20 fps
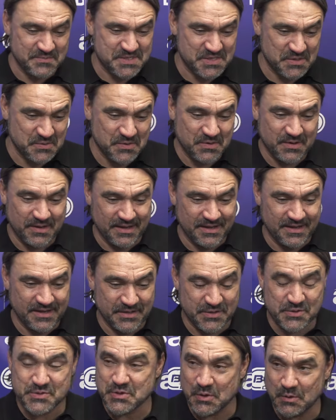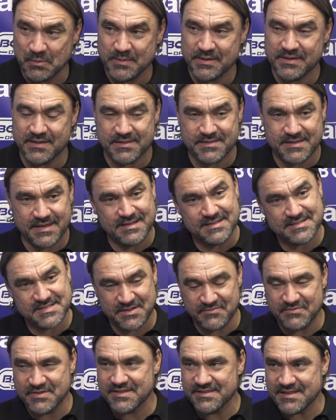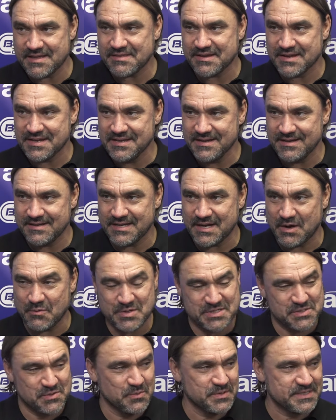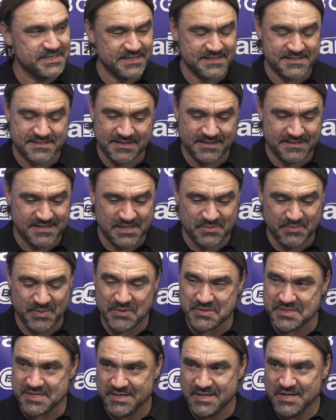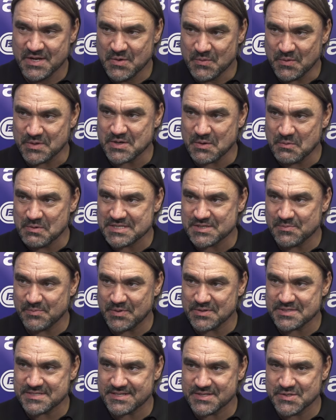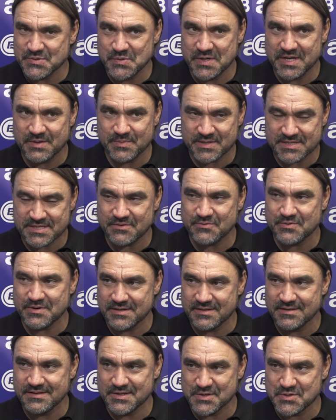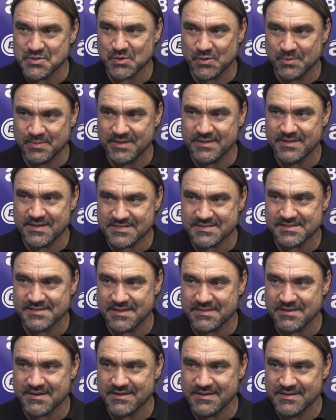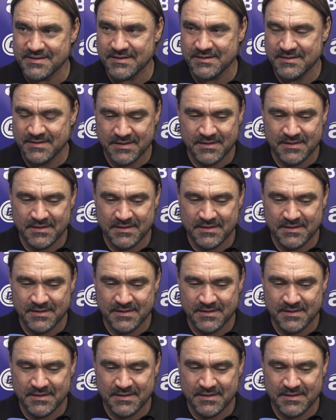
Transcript: So you told me that there is even another gear. I was always excited about what our supports are doing, but everyone told me there's another gear.